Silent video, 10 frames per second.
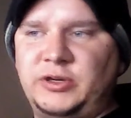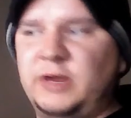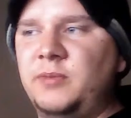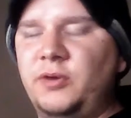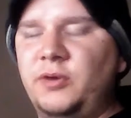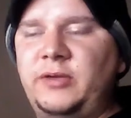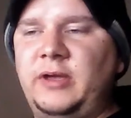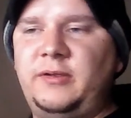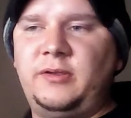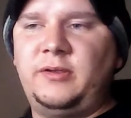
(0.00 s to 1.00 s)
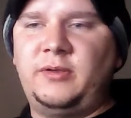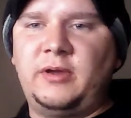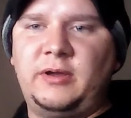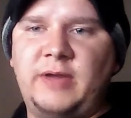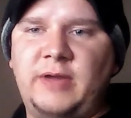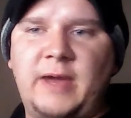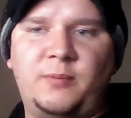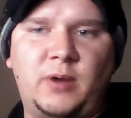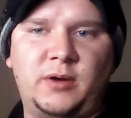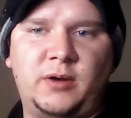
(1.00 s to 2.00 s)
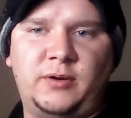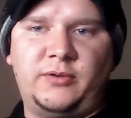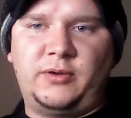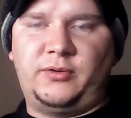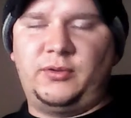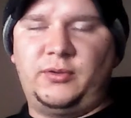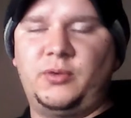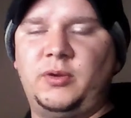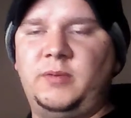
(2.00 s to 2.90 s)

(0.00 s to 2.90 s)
In most cases, tap water is actually going